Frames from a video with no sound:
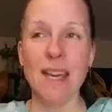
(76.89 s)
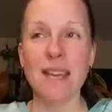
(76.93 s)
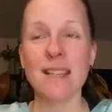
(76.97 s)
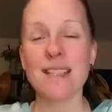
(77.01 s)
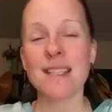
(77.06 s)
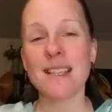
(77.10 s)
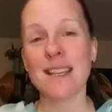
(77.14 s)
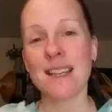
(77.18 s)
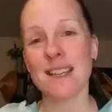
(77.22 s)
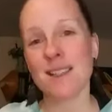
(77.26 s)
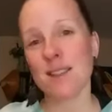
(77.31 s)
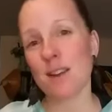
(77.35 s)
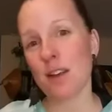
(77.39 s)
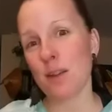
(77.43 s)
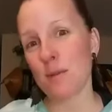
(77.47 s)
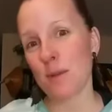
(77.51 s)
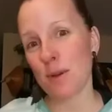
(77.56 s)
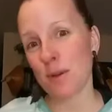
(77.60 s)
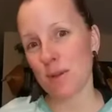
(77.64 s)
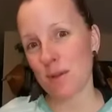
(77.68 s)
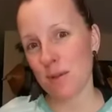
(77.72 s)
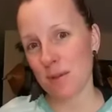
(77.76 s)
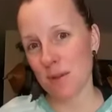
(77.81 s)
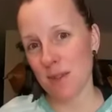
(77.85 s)
and today is all
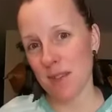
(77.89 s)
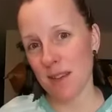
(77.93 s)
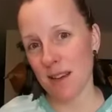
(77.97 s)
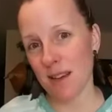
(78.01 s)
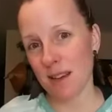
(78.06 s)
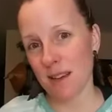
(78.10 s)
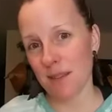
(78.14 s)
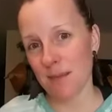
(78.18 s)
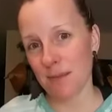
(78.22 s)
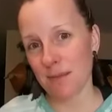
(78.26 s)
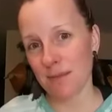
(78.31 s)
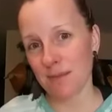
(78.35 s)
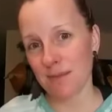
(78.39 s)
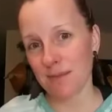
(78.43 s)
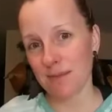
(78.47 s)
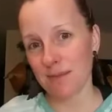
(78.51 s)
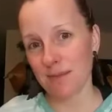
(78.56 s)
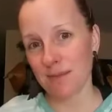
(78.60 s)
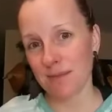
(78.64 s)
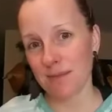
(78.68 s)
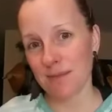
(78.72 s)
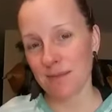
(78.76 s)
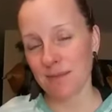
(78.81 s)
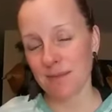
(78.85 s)
about usnea
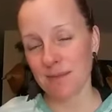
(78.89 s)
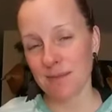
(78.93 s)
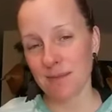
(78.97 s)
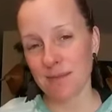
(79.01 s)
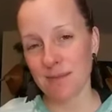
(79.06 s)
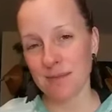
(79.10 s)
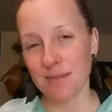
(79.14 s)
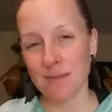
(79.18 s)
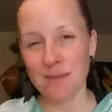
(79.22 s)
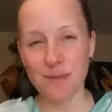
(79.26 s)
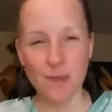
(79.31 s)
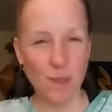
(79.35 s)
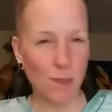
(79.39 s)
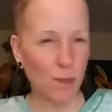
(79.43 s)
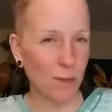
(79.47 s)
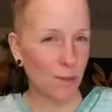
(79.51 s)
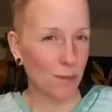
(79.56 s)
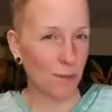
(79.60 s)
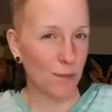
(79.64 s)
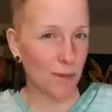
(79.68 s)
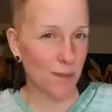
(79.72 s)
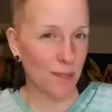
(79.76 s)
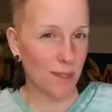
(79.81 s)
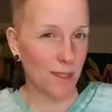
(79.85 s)
you
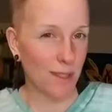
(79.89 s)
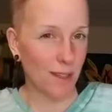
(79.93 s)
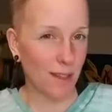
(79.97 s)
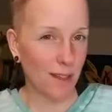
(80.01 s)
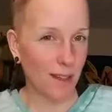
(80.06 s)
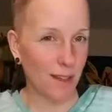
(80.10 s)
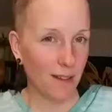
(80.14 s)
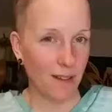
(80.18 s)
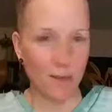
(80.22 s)
know usnea